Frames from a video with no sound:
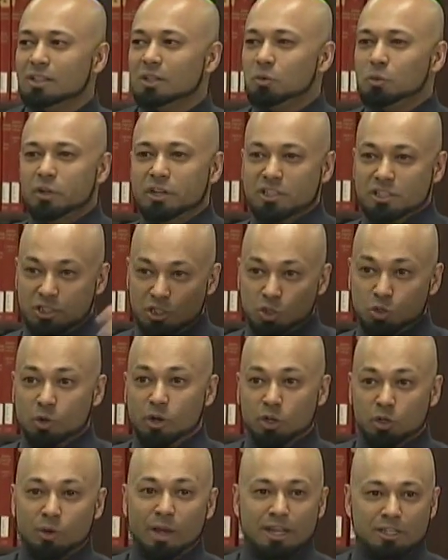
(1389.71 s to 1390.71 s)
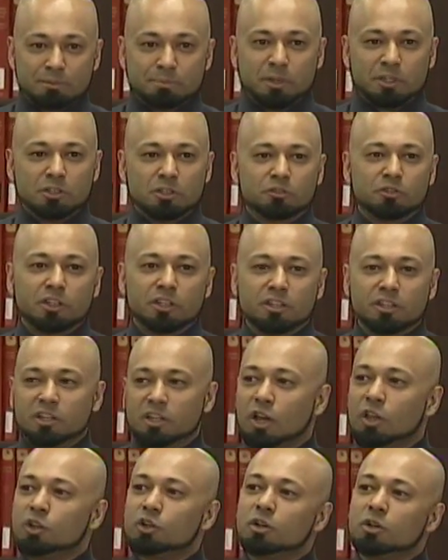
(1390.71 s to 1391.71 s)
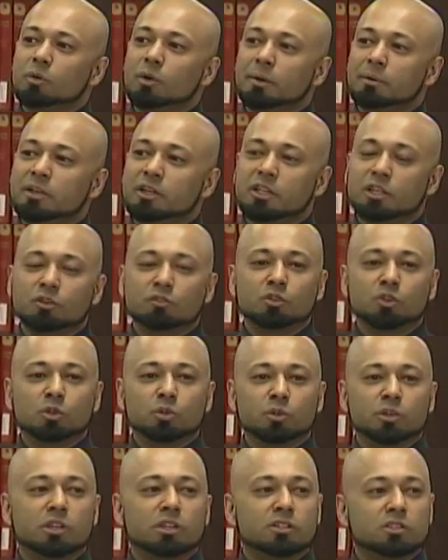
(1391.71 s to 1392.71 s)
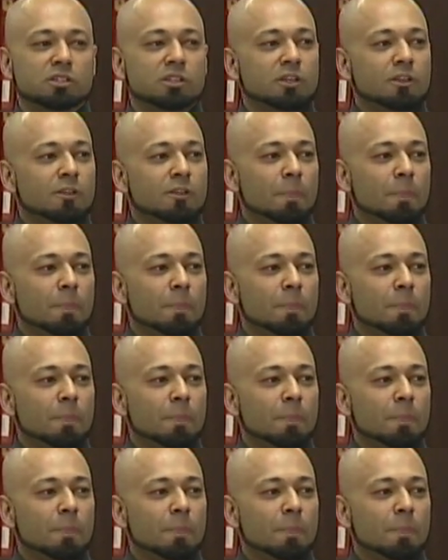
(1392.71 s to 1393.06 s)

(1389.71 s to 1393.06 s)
One is the Toronto aspect of it, and the other I'm gonna give you is